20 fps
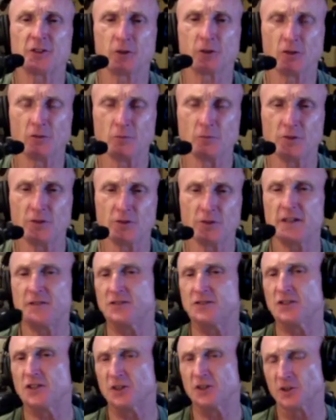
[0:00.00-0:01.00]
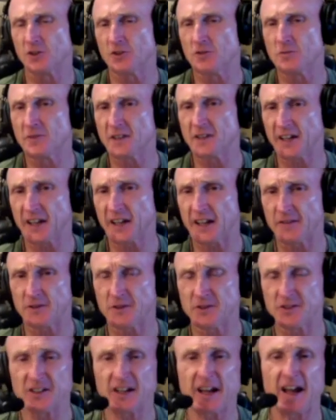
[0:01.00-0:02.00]
your own beliefs, and your own
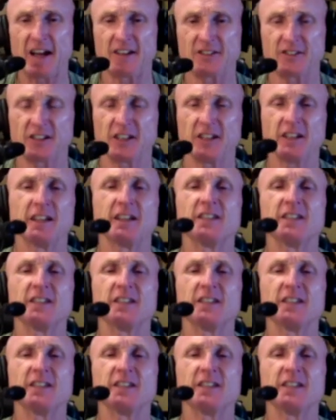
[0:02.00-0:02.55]
behaviors, and asking,